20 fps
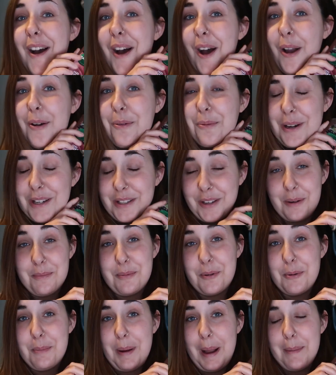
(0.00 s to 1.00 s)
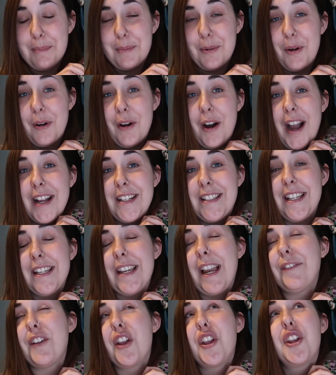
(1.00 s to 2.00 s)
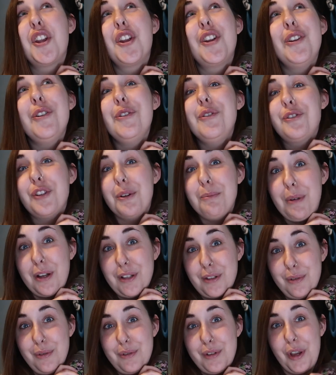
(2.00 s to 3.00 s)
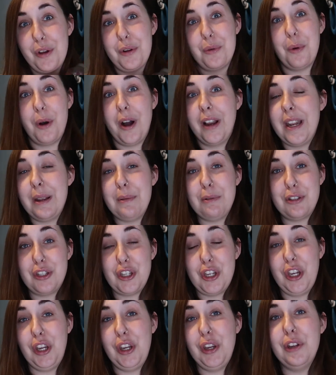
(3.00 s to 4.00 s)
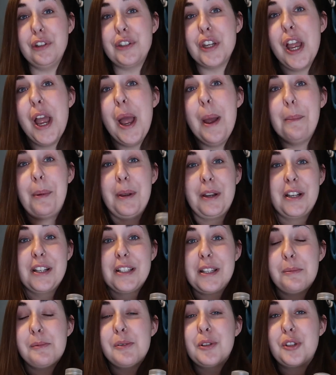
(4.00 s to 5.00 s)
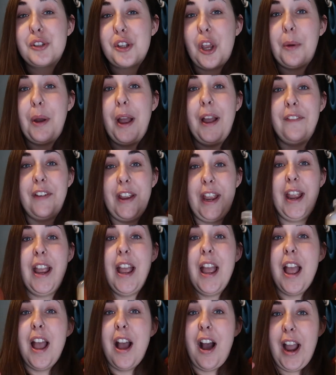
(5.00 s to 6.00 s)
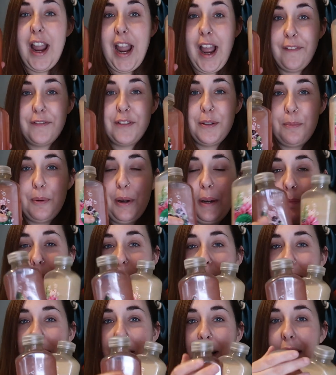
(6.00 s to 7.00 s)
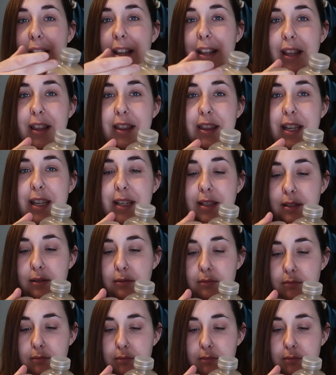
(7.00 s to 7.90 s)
I wish I brought back more. I did have a huge muscle soak one. It was huge, but because it was so heavy, I have to bring back like these.